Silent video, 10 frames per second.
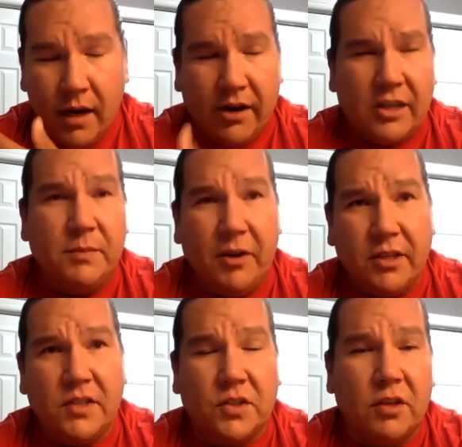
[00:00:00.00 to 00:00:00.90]
our
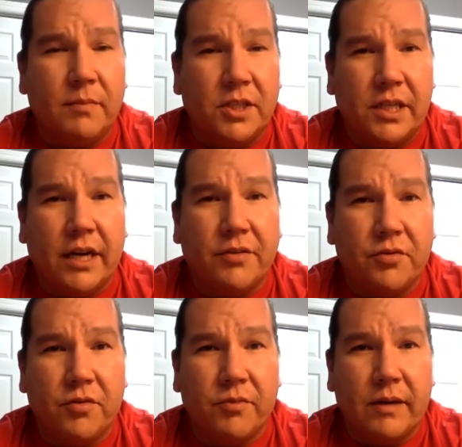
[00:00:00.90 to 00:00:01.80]
experiences could be shared
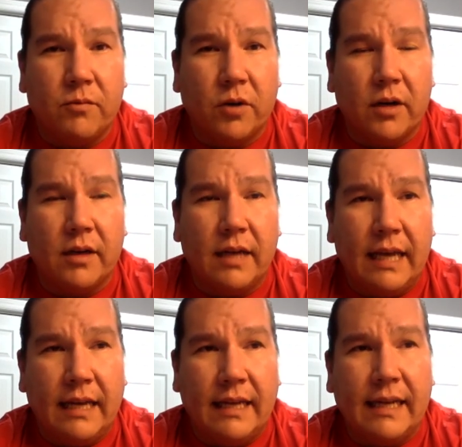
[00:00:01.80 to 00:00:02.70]
through the written word.
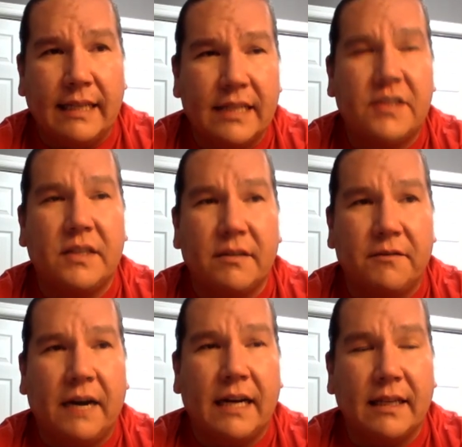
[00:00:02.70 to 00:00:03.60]
And, and I did see
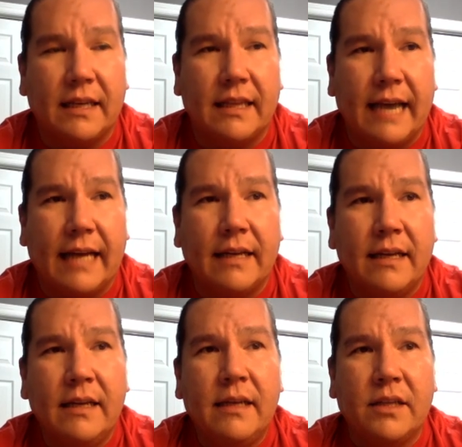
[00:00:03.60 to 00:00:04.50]
finally that
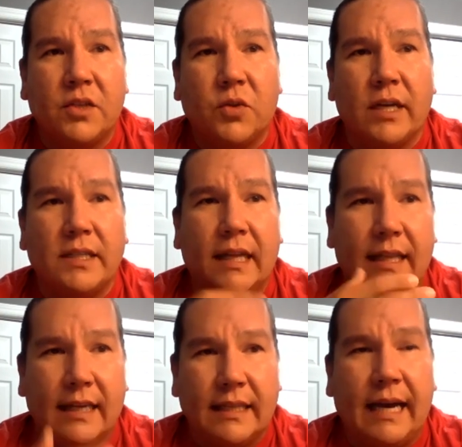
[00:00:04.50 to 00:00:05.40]
the
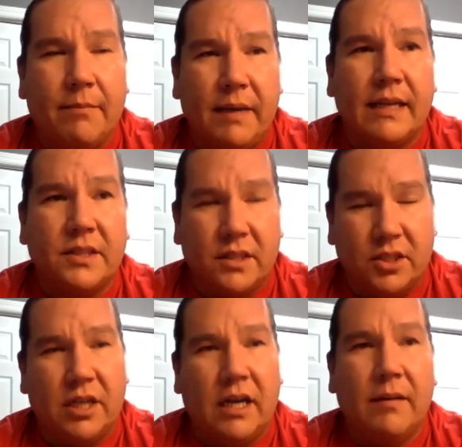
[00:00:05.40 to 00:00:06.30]
storytelling that made us
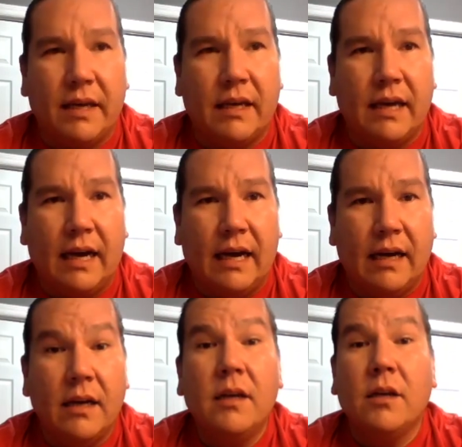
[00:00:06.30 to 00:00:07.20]
Nishnabe uh,
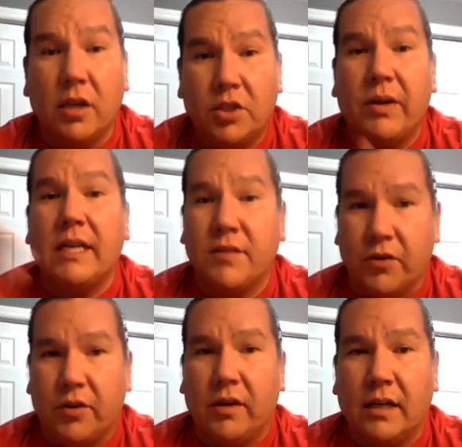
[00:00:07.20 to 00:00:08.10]
could
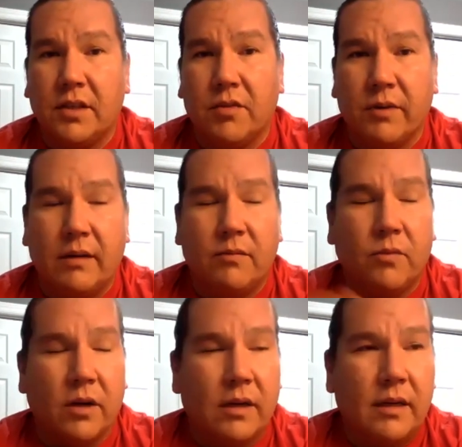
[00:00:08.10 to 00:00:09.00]
transfer onto the written
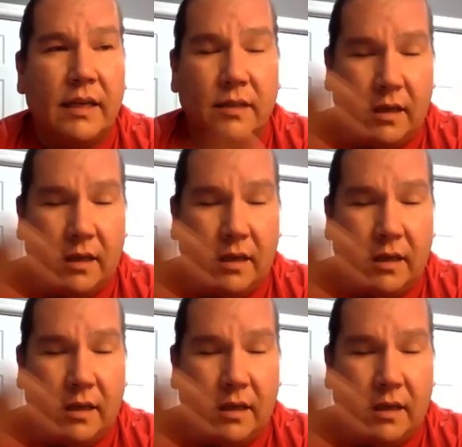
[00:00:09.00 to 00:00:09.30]
word and